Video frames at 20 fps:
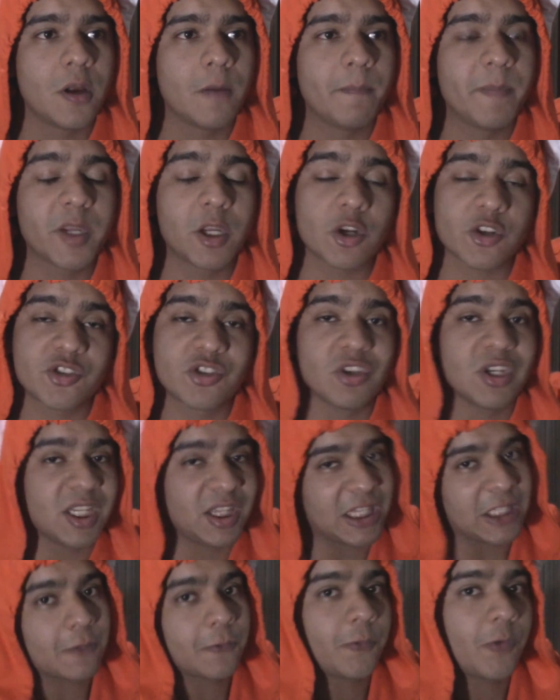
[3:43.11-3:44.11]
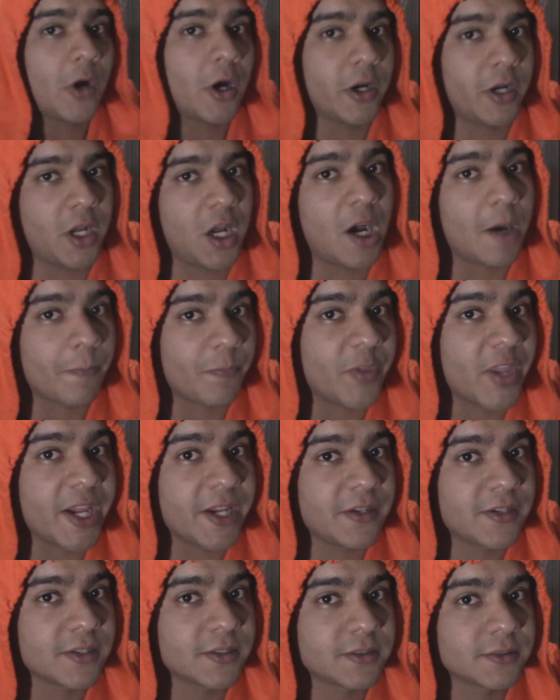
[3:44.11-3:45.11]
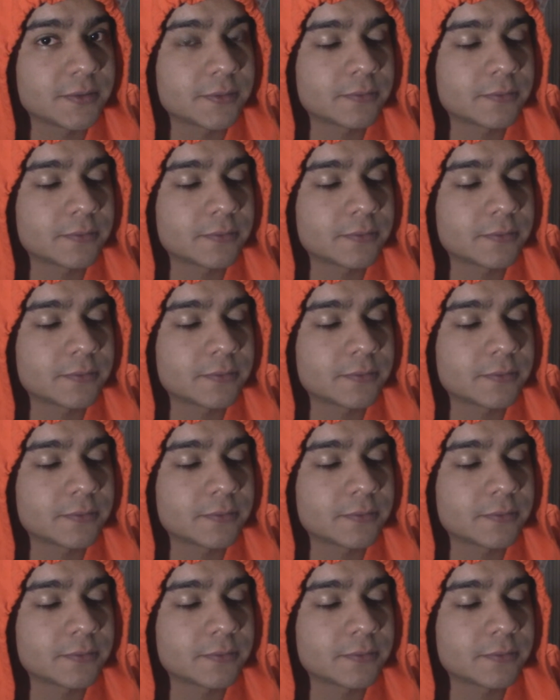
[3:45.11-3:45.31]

because you need that phone update.